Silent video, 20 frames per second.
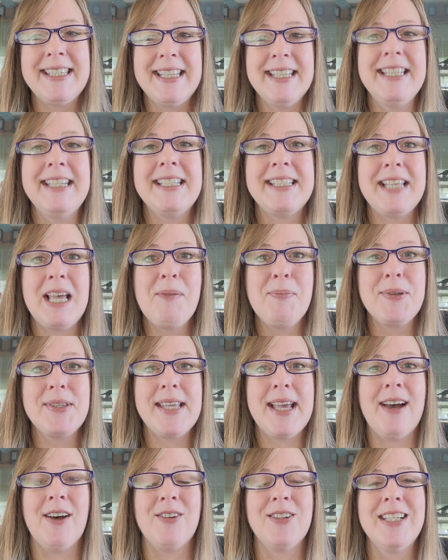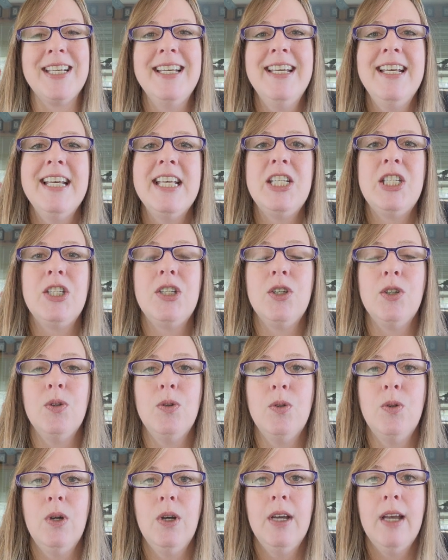sent the disciples out
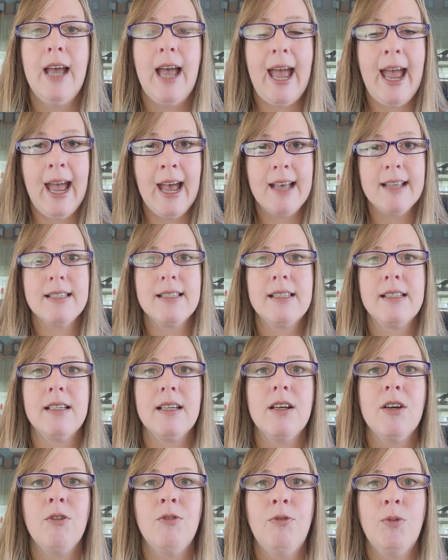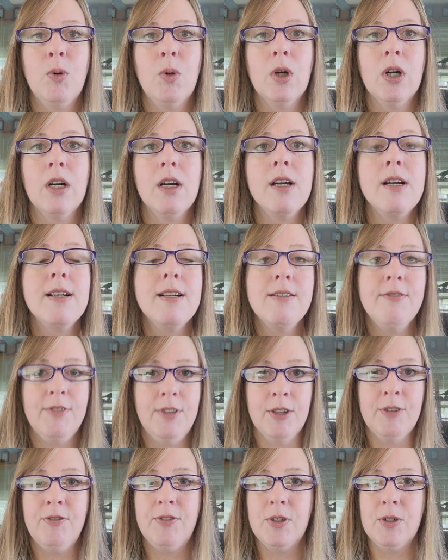to ask for
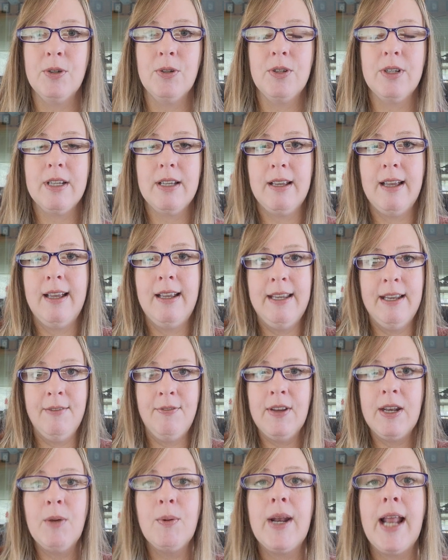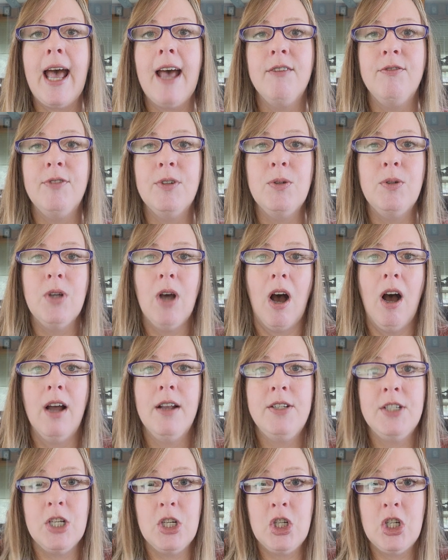the food, if anyone had food
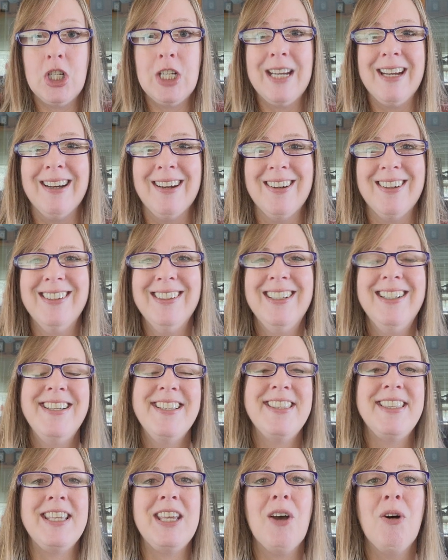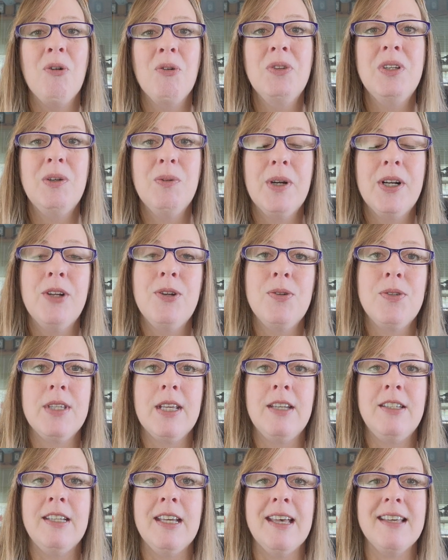to share, the only one who
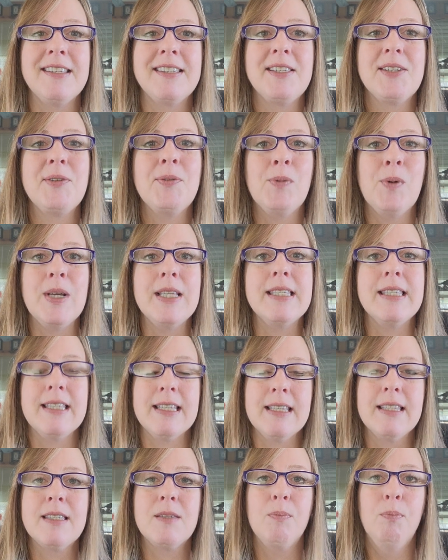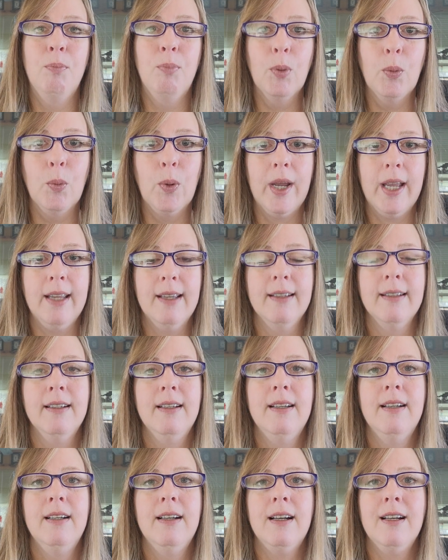said yes was this boy
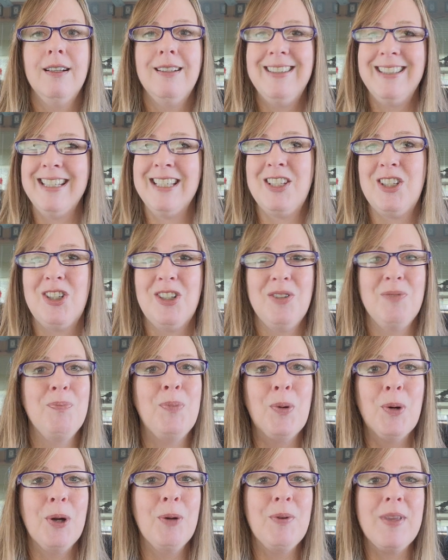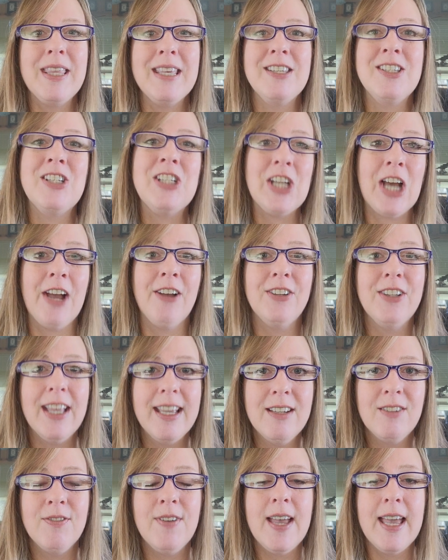with his
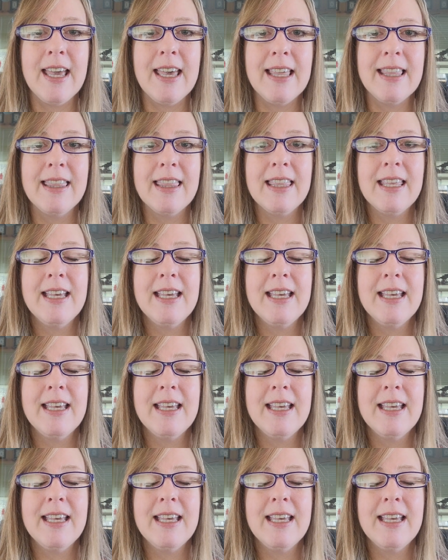childlike faith.